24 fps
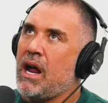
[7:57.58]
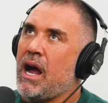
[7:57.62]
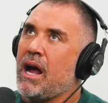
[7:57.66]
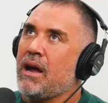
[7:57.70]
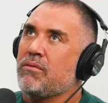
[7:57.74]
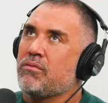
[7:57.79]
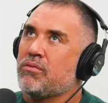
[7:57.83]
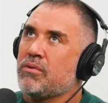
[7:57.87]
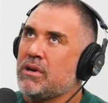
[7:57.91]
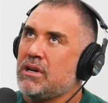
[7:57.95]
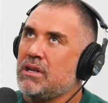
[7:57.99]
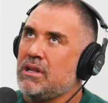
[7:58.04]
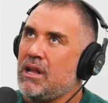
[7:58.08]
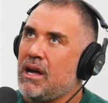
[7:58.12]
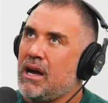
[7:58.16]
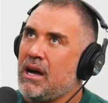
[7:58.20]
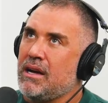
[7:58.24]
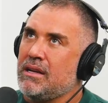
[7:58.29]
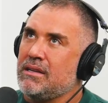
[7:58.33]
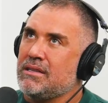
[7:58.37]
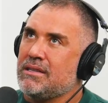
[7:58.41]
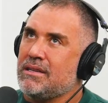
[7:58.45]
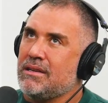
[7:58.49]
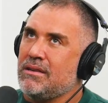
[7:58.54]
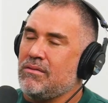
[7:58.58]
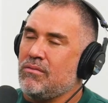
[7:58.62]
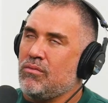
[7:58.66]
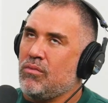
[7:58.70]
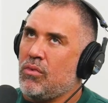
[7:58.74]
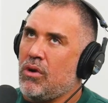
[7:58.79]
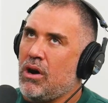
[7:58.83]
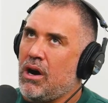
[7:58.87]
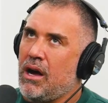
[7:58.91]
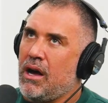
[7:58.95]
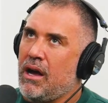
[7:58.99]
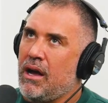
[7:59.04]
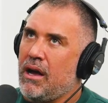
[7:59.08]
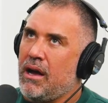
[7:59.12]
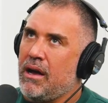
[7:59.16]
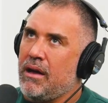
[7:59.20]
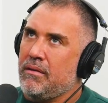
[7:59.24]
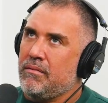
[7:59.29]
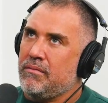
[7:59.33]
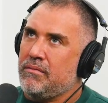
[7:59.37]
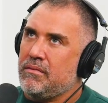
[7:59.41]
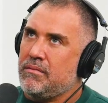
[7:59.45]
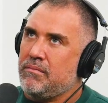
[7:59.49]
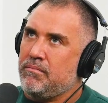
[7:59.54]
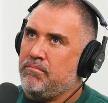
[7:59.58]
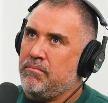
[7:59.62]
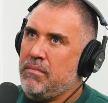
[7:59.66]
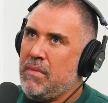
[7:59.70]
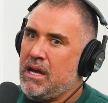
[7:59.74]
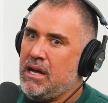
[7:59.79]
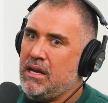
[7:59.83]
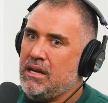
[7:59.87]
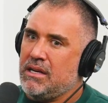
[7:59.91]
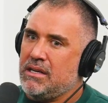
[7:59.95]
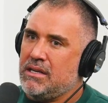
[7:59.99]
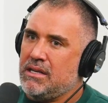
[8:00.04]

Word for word: I realized, and why I made a